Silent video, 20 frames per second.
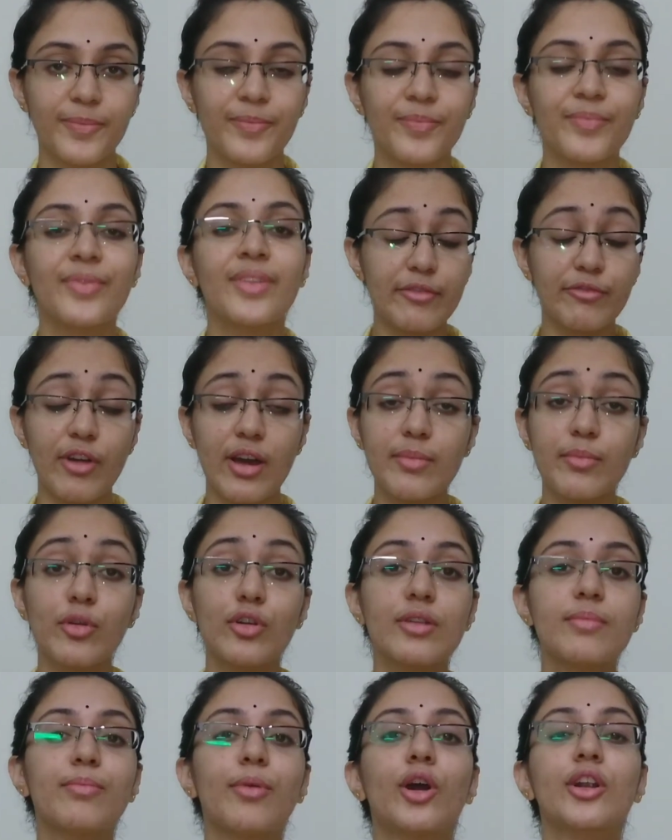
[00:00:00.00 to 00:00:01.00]
And one
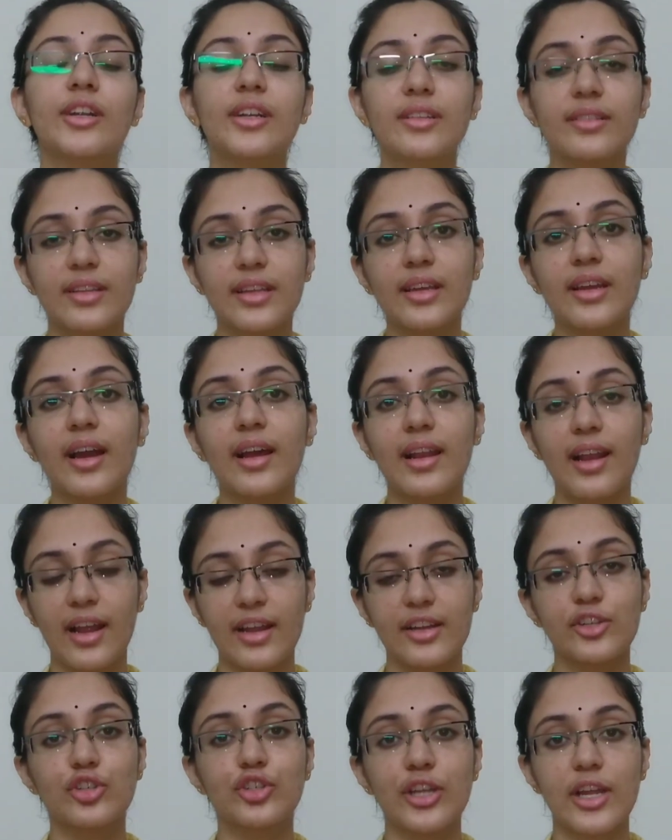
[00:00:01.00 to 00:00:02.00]
more important thing I
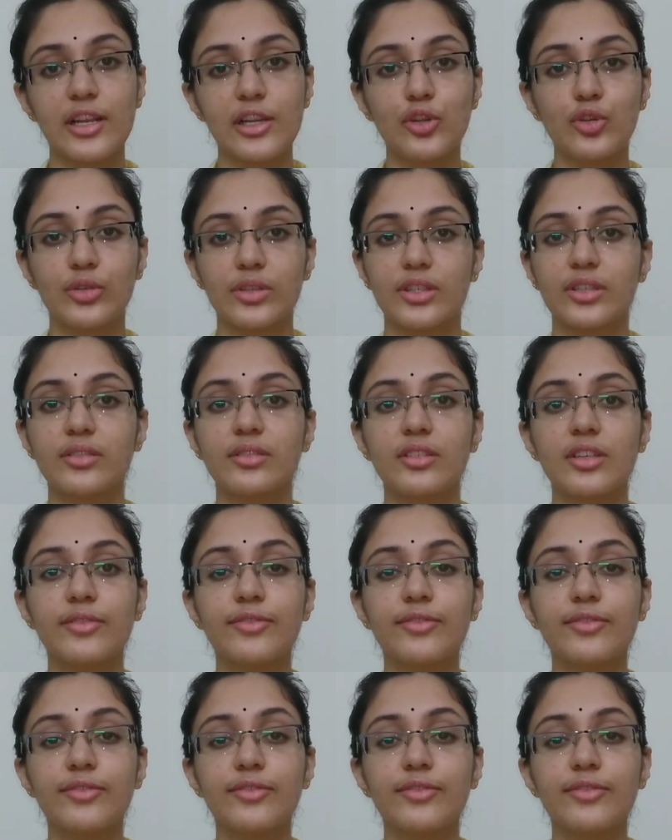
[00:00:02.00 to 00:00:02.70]
like to tell you is,